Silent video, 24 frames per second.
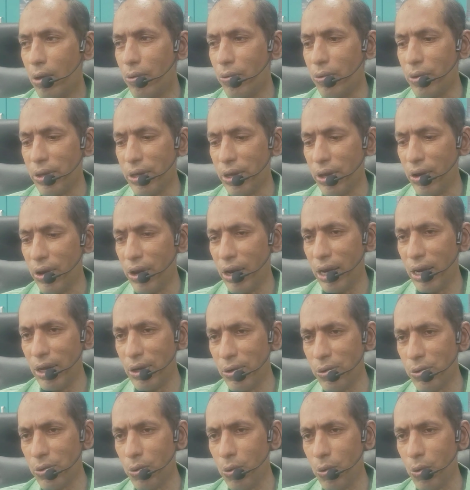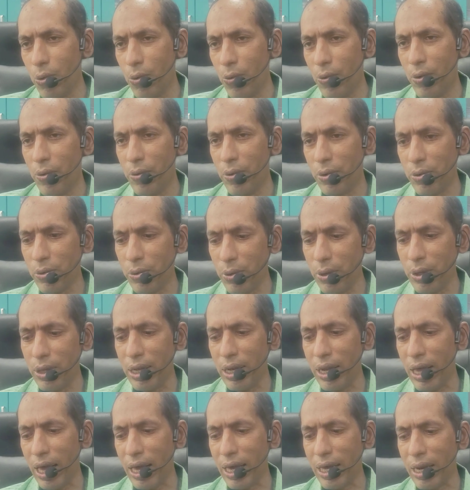We generally show, when we show the
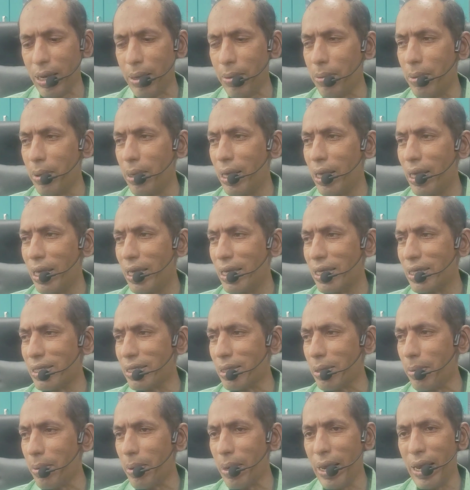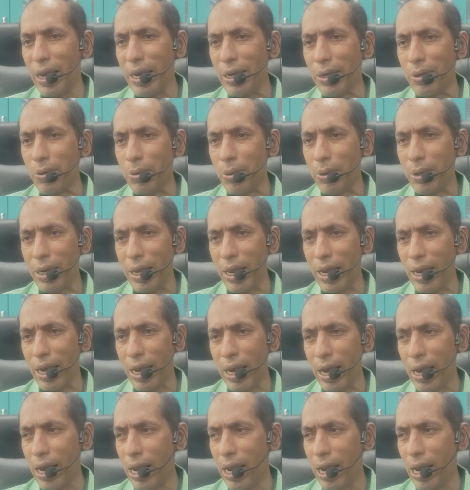diagram, some 8 to 10.